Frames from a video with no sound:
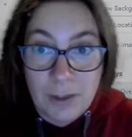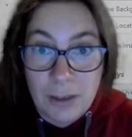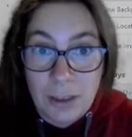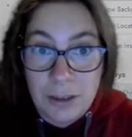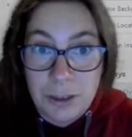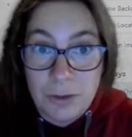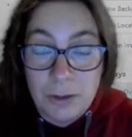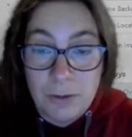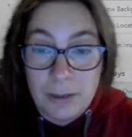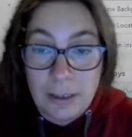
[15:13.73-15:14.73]
and you can
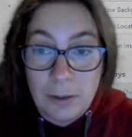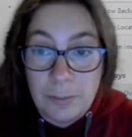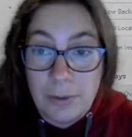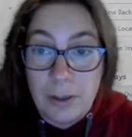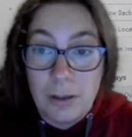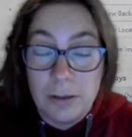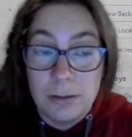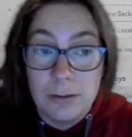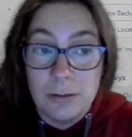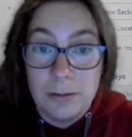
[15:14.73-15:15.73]
look that up
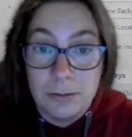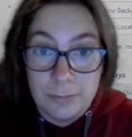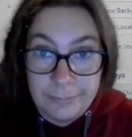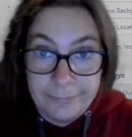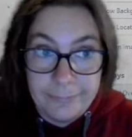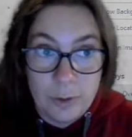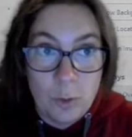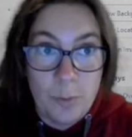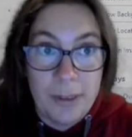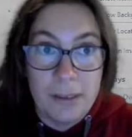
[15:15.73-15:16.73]
on
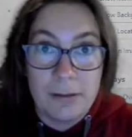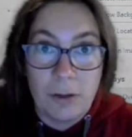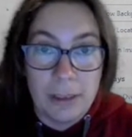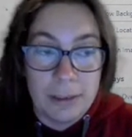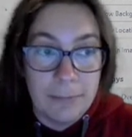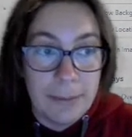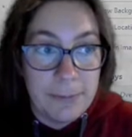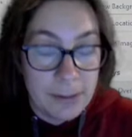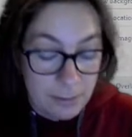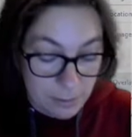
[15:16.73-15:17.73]
Open Historical
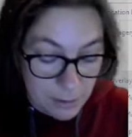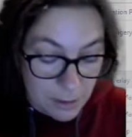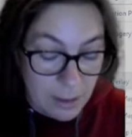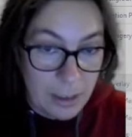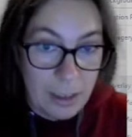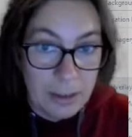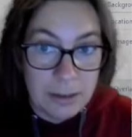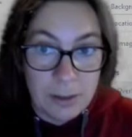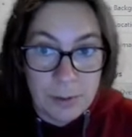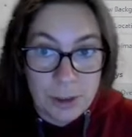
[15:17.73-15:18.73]
Maps. And
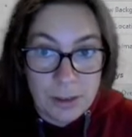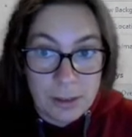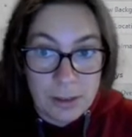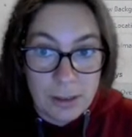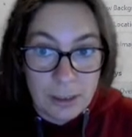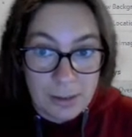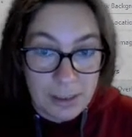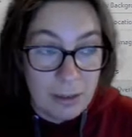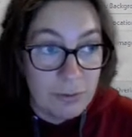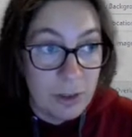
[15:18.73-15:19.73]
I will just
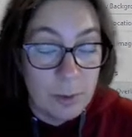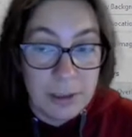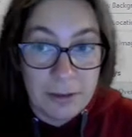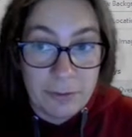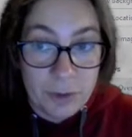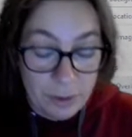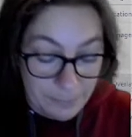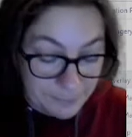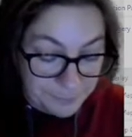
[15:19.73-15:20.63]
save now what I have done.